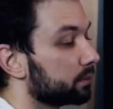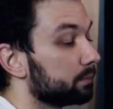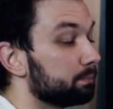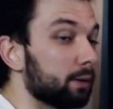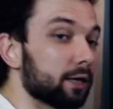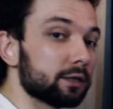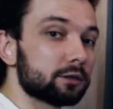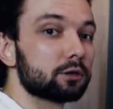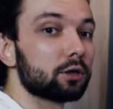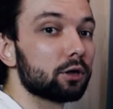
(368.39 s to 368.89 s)

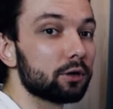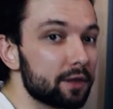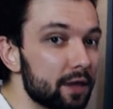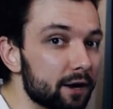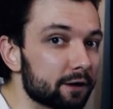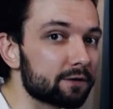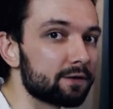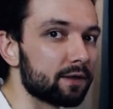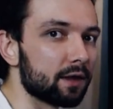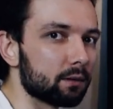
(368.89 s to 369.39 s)
but
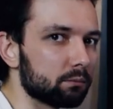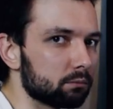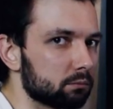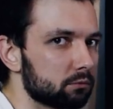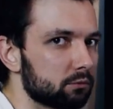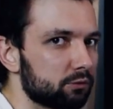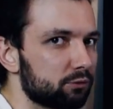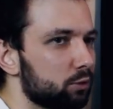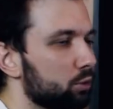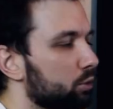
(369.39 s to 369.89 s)
connect them
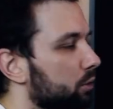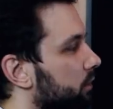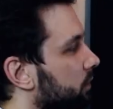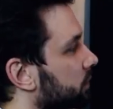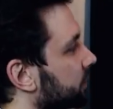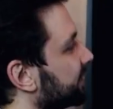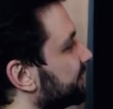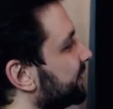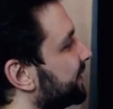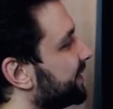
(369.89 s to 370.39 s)

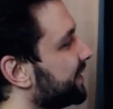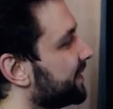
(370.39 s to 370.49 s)
fluently,